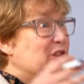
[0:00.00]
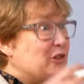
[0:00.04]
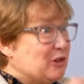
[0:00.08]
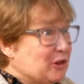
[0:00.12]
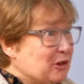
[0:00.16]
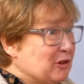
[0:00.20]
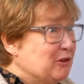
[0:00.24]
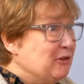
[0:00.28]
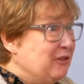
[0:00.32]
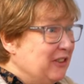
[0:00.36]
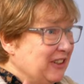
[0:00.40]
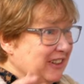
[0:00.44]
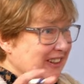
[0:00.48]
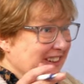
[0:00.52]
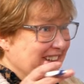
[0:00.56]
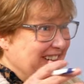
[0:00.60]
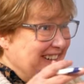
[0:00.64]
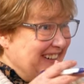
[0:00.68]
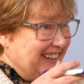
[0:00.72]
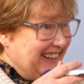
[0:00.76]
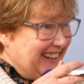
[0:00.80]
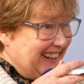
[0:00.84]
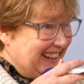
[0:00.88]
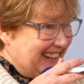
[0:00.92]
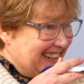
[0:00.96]
drove
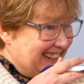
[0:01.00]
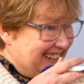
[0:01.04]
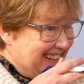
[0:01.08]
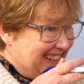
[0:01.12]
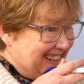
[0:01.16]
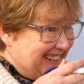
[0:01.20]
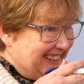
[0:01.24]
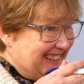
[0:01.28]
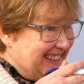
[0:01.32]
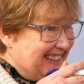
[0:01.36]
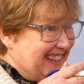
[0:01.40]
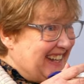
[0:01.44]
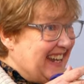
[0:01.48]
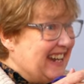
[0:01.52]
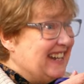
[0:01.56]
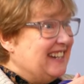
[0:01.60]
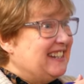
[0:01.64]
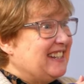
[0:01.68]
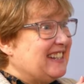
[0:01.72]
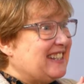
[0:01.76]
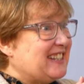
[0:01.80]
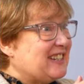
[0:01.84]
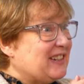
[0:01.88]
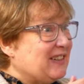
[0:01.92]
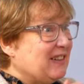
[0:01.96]
you into
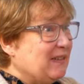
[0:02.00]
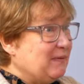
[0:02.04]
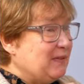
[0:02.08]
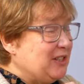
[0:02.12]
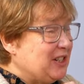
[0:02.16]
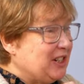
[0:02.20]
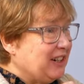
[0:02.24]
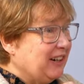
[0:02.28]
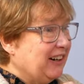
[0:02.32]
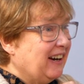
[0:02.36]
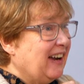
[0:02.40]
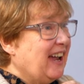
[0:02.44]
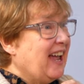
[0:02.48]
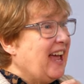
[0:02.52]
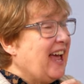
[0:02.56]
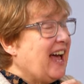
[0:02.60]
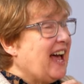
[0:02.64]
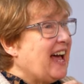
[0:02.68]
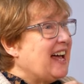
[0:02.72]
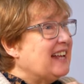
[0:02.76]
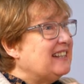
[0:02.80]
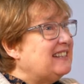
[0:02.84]
into scripture mm.